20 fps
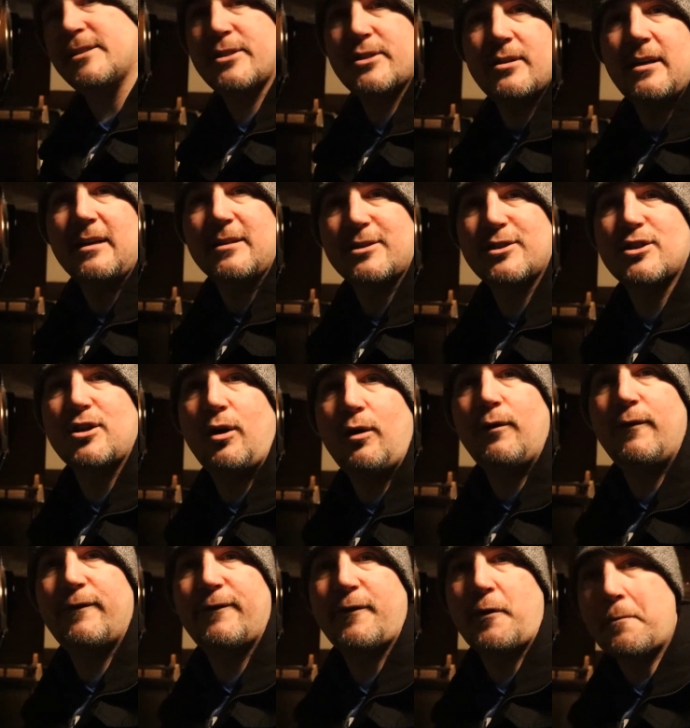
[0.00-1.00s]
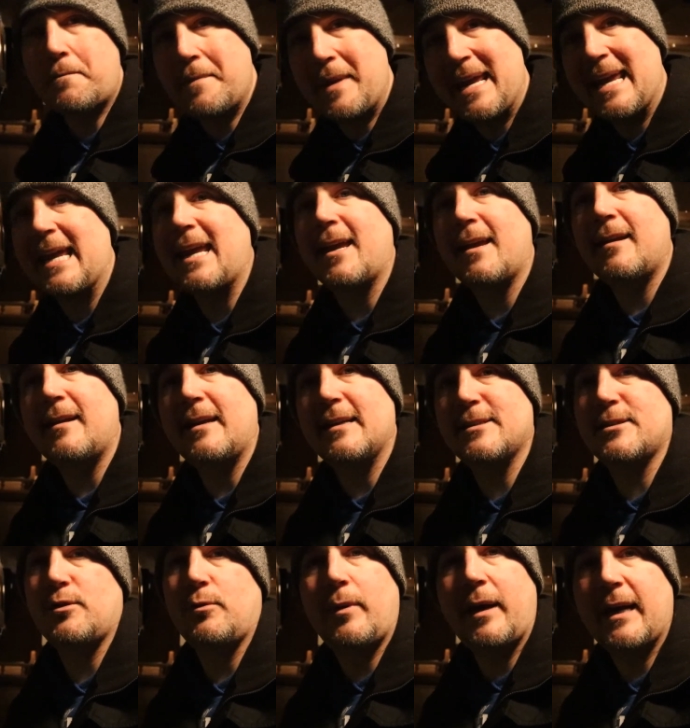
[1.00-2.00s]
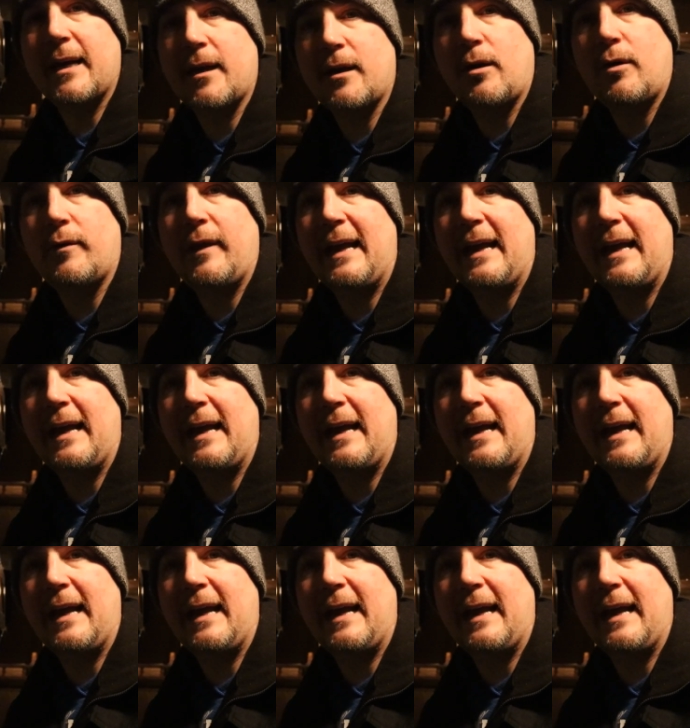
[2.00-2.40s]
stove for me is the way to go.